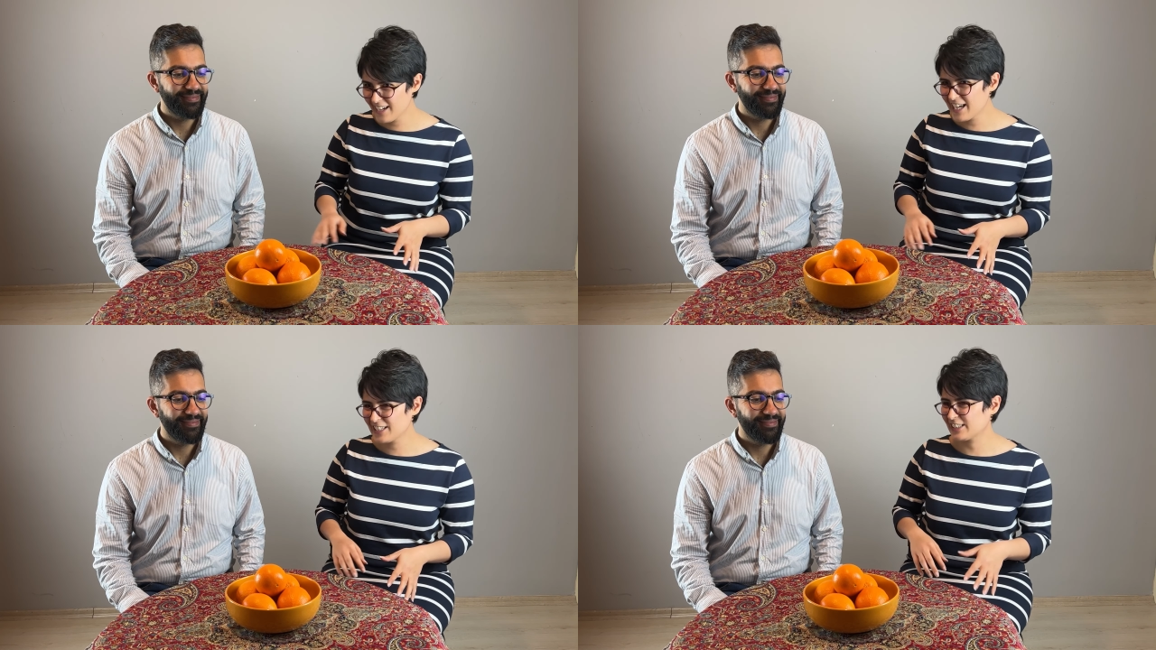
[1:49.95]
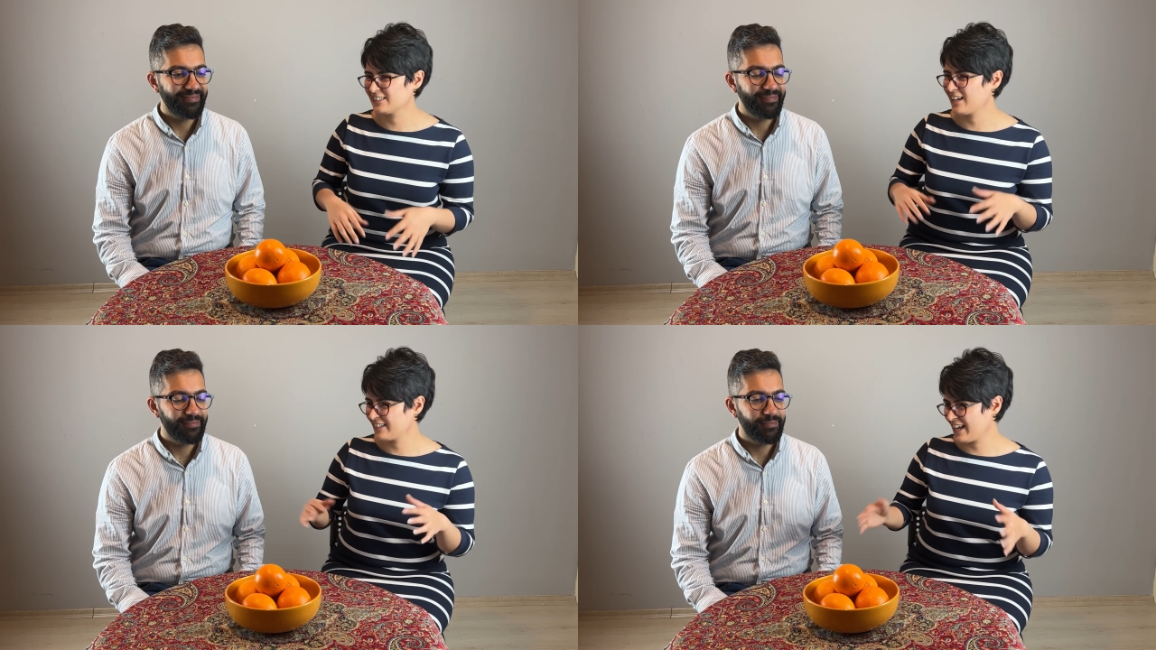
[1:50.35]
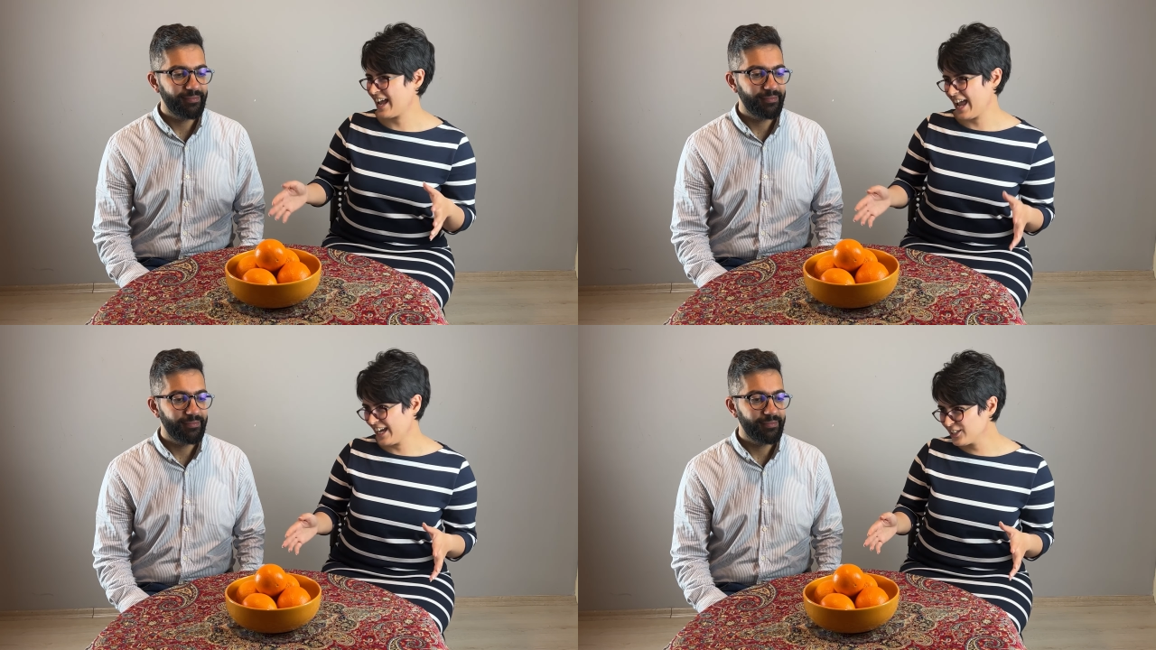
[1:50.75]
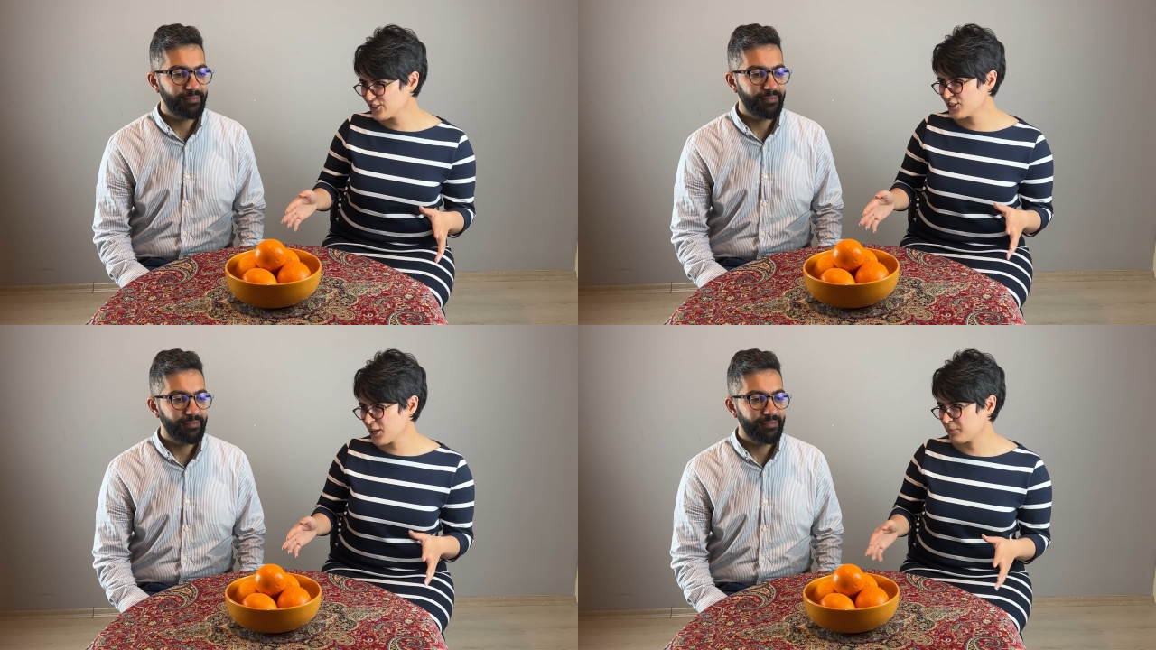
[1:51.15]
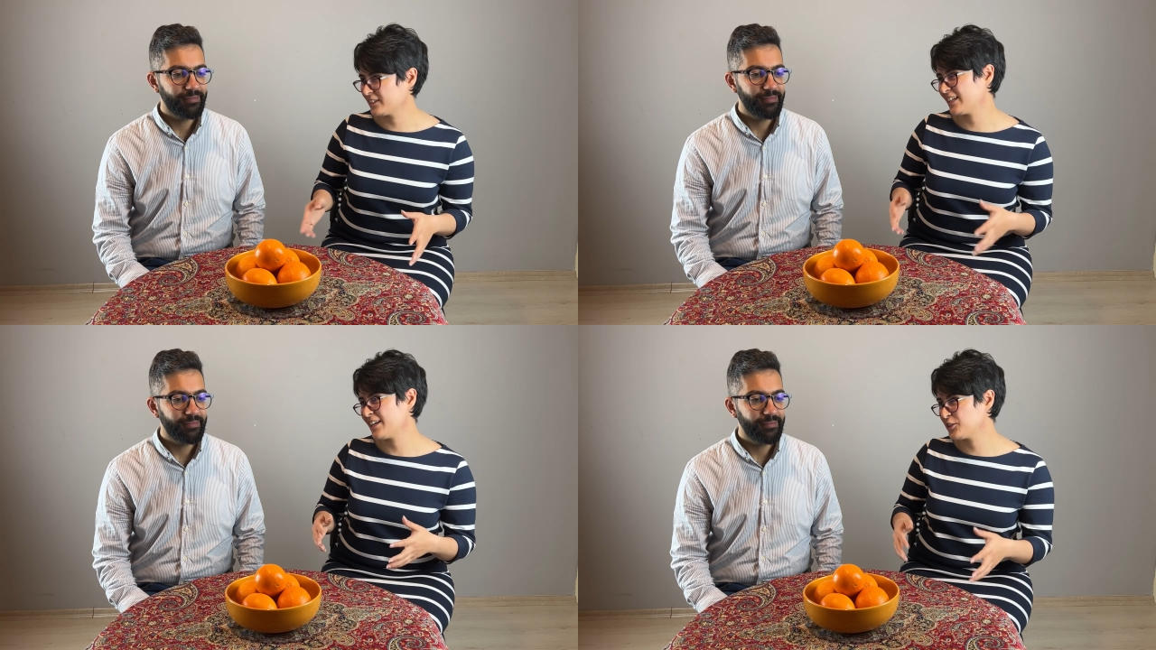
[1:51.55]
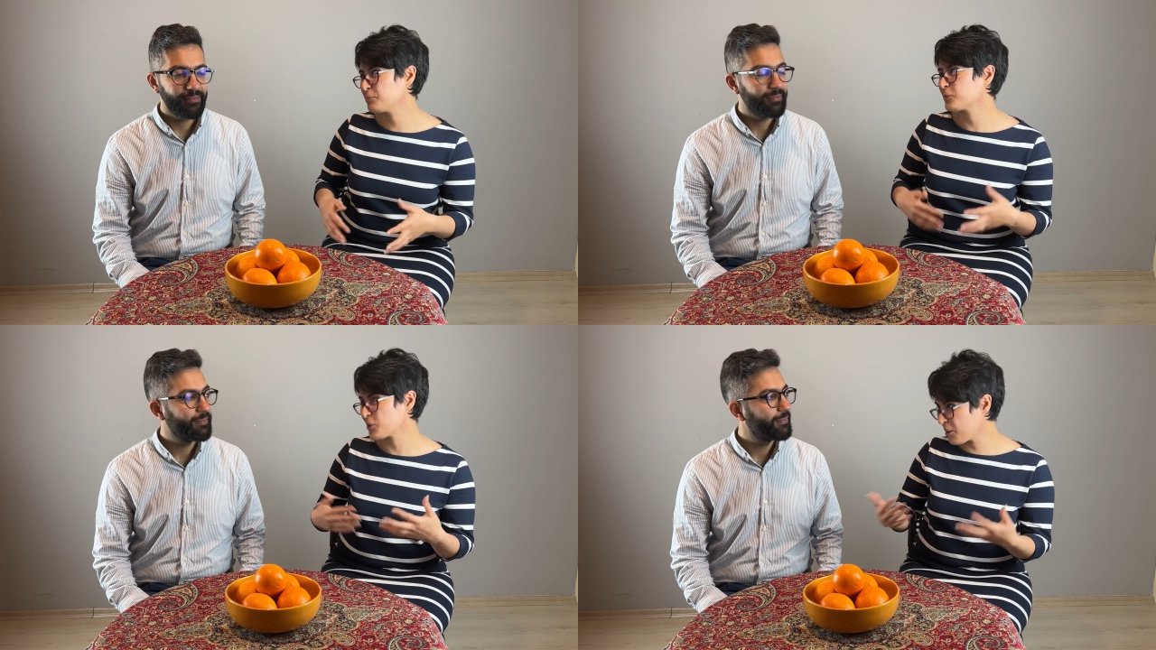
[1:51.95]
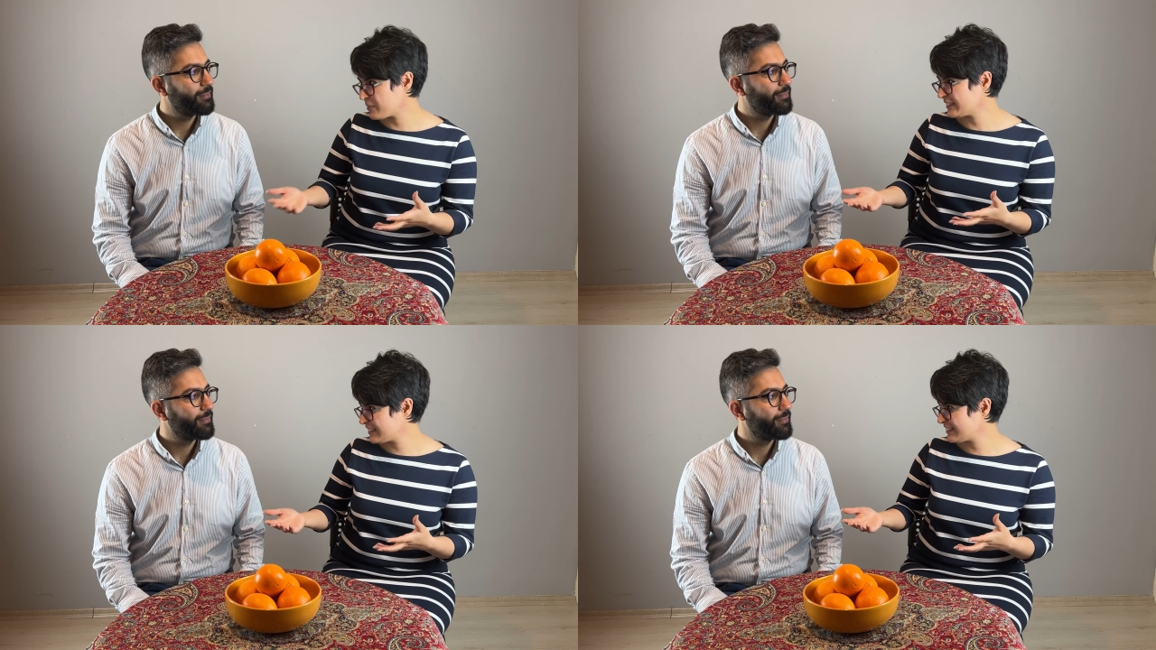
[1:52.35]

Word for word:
Speaker 1: She's not that age. But can you promise